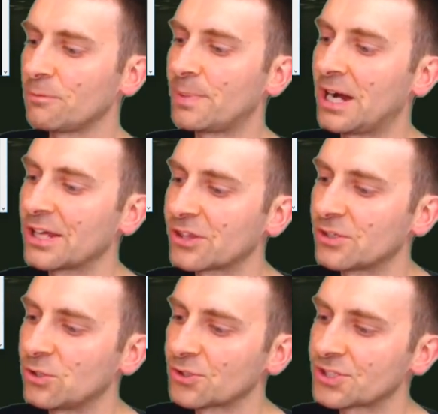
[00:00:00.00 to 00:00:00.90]
Python
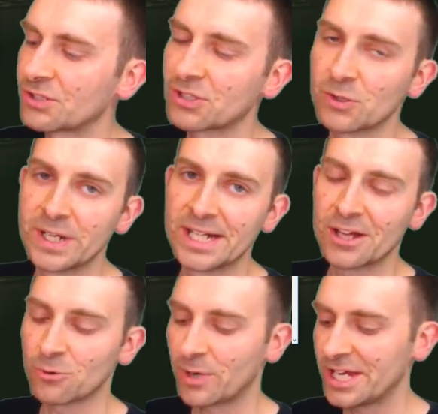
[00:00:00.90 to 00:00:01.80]
Auto GUI. Now,
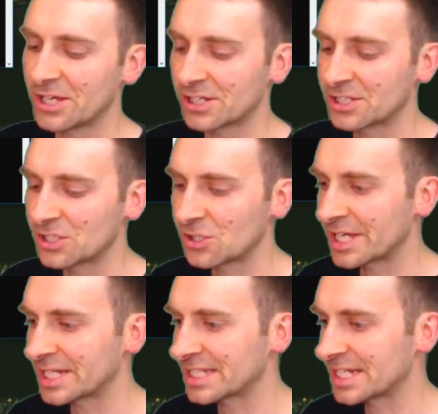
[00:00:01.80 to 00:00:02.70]
the way you're going to do
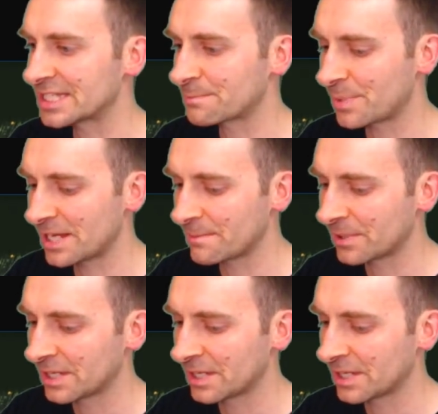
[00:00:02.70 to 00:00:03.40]
this is pip